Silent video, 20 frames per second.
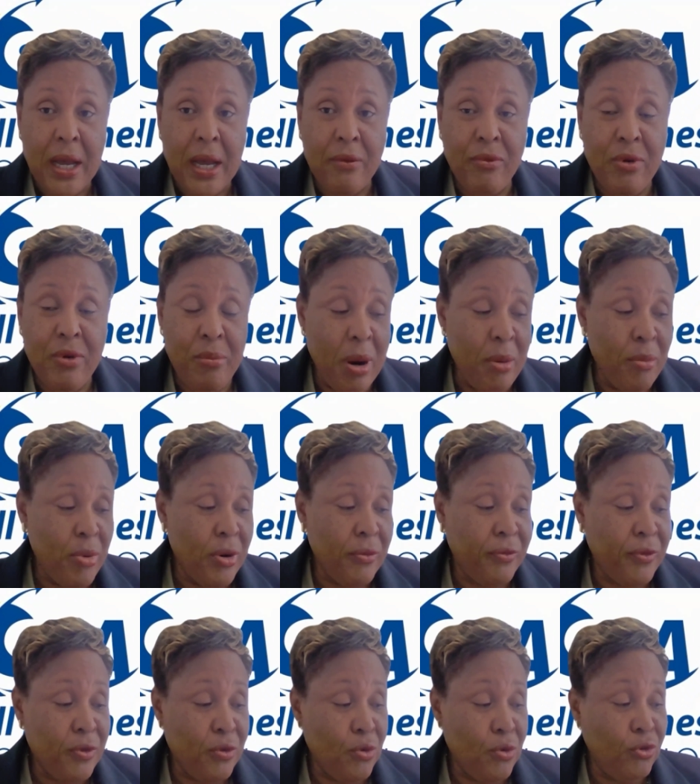Remember,
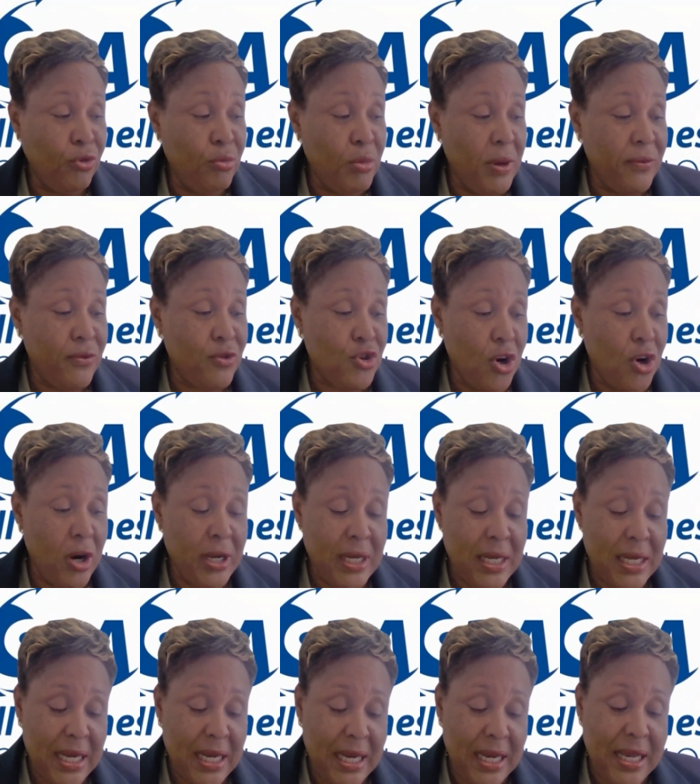for those who may have joined
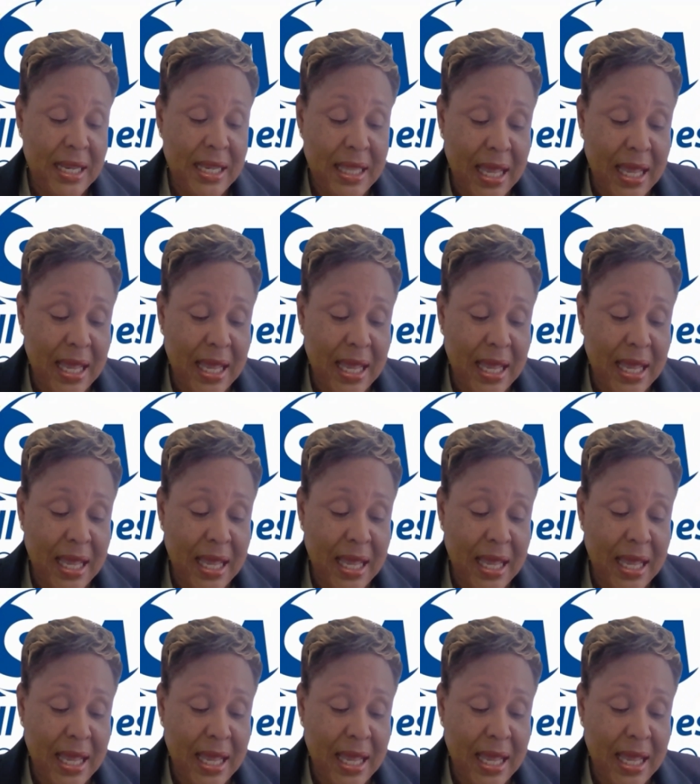late,